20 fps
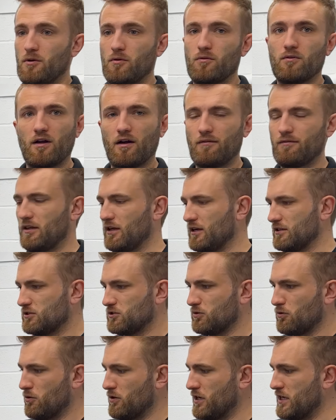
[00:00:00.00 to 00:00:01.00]
But we'll cover that
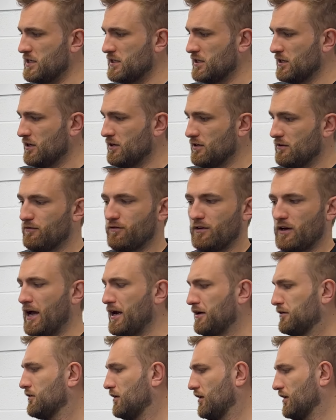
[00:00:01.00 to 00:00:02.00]
shortly. For
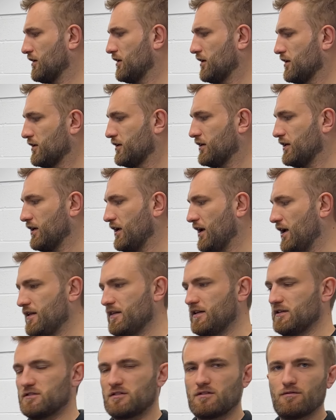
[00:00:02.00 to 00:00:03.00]
now, I'm going to look at getting
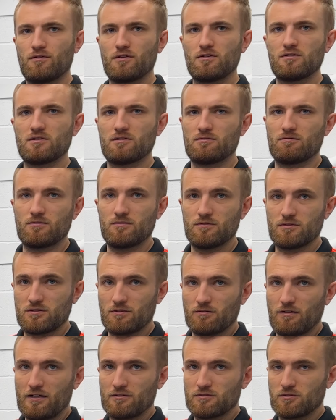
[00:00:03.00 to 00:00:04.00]
this diffuser
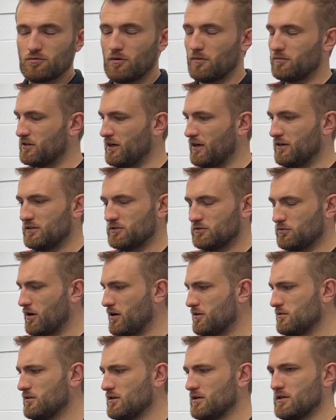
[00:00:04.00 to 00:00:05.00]
surround swapped out as
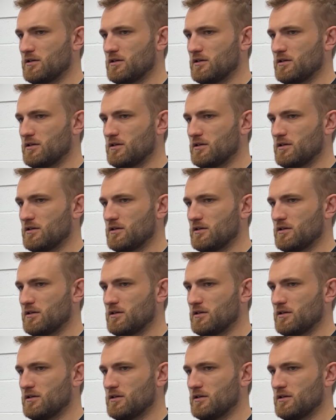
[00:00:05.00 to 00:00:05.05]
well.